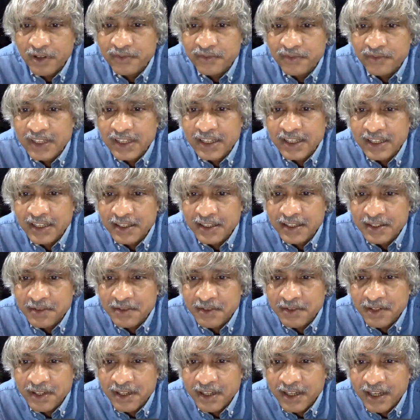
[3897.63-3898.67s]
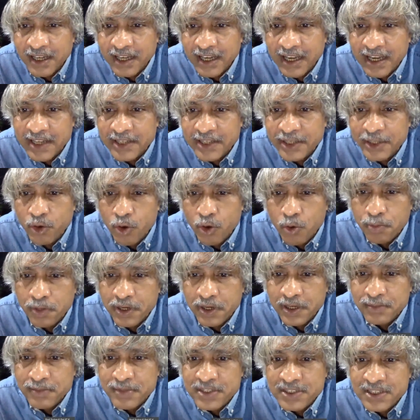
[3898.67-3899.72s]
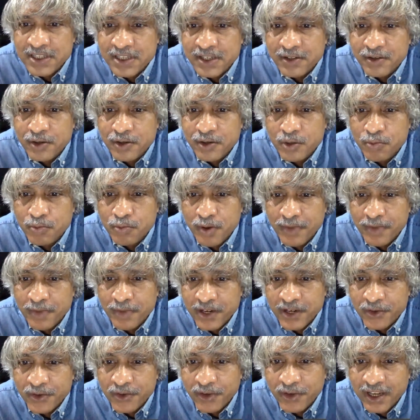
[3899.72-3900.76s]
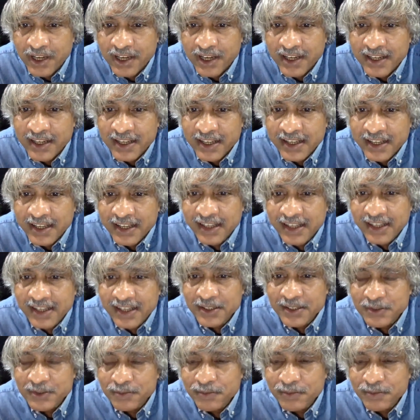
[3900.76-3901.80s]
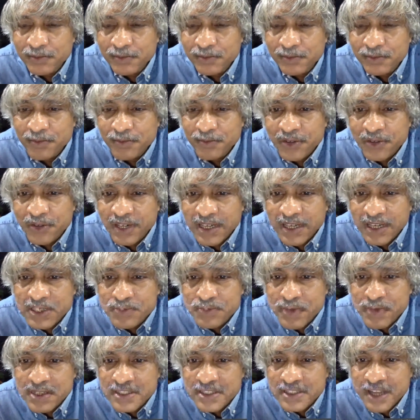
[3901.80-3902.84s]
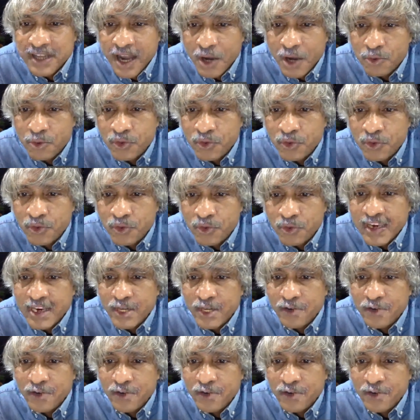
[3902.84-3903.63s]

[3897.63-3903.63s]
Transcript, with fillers: uh... IIT Ropar, Mr. Anupam Agrawal. Mr. Agrawal has mentioned how to take care of